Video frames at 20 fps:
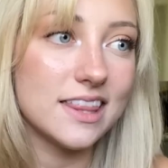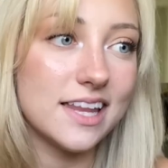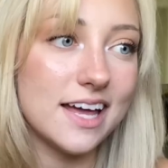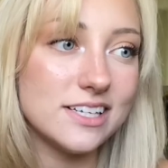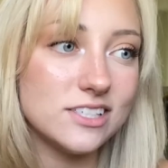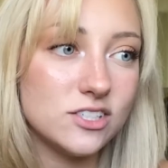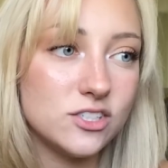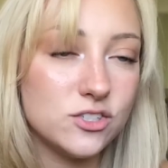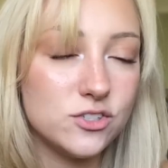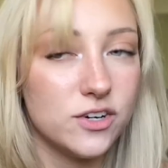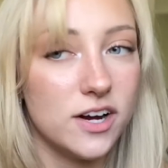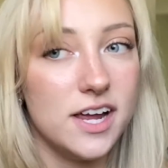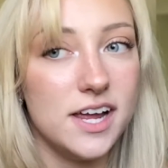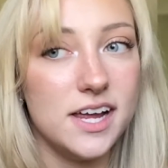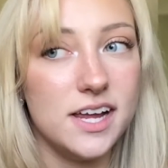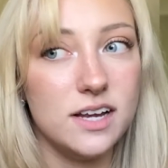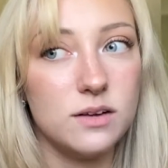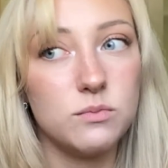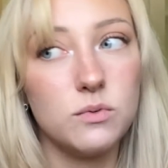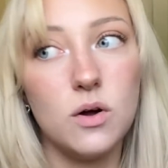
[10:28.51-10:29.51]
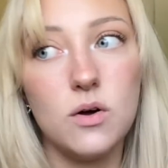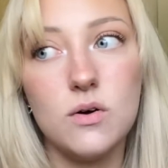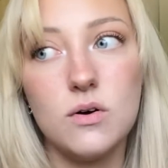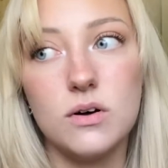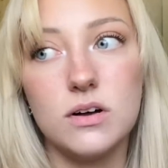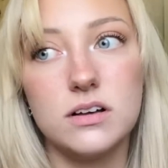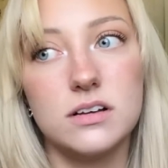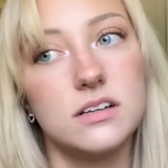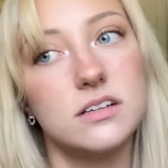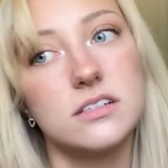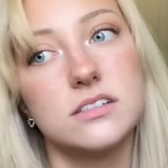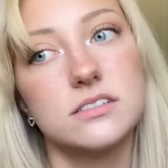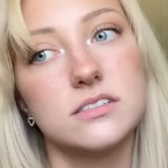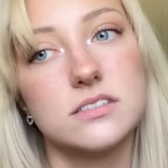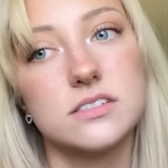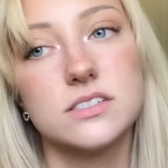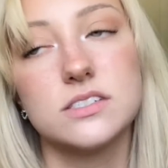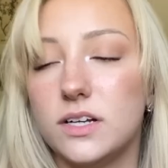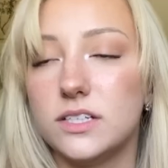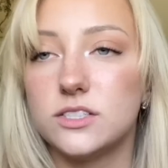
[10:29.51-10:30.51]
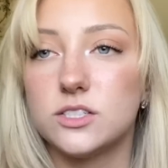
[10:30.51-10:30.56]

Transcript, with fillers: let's trade roles.